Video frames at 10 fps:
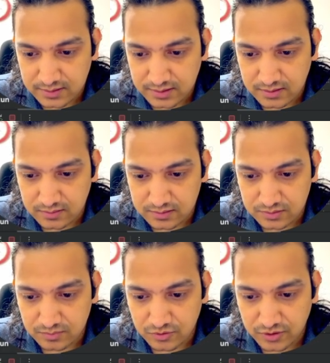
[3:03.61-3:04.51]
equals
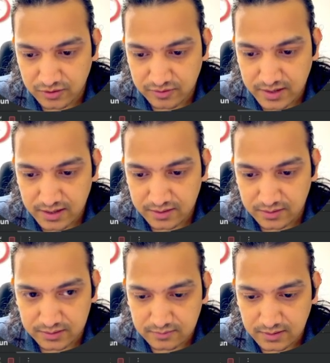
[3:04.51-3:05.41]
to modifier
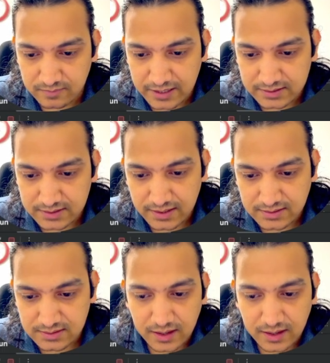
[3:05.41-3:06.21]
dot will max size,